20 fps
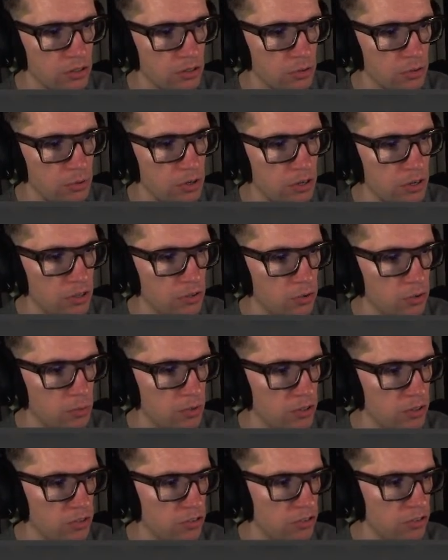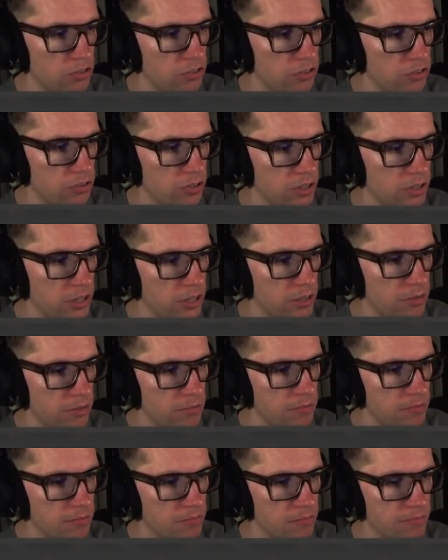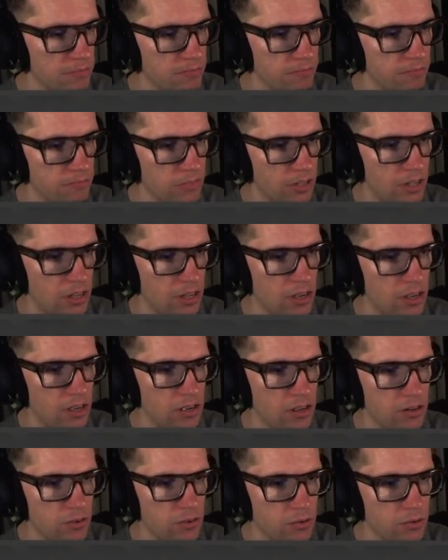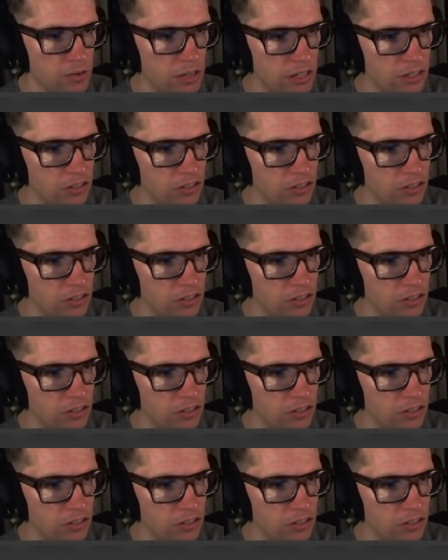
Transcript: Way too much. Okay. I don't like